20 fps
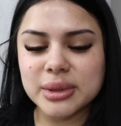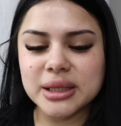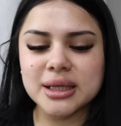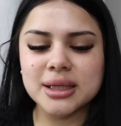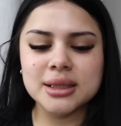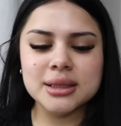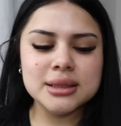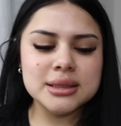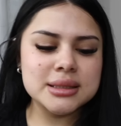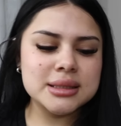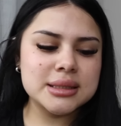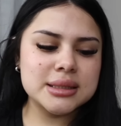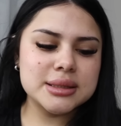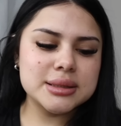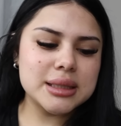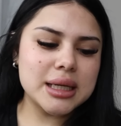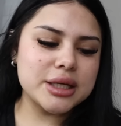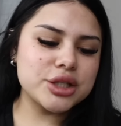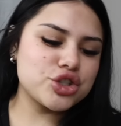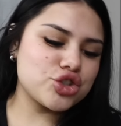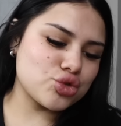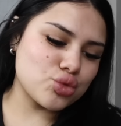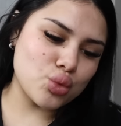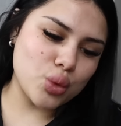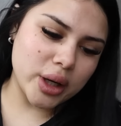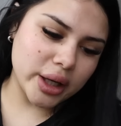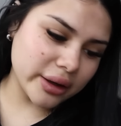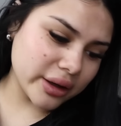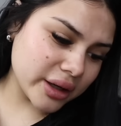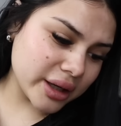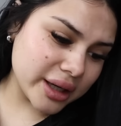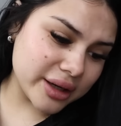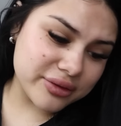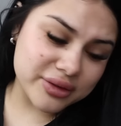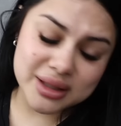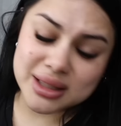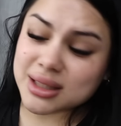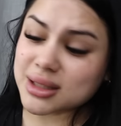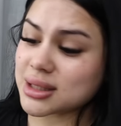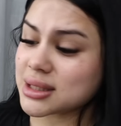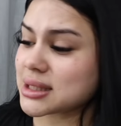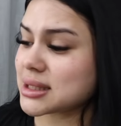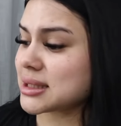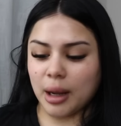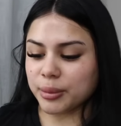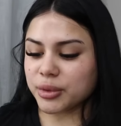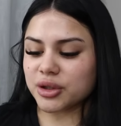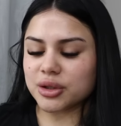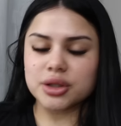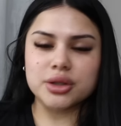because I swear if it doesn't, I'm gonna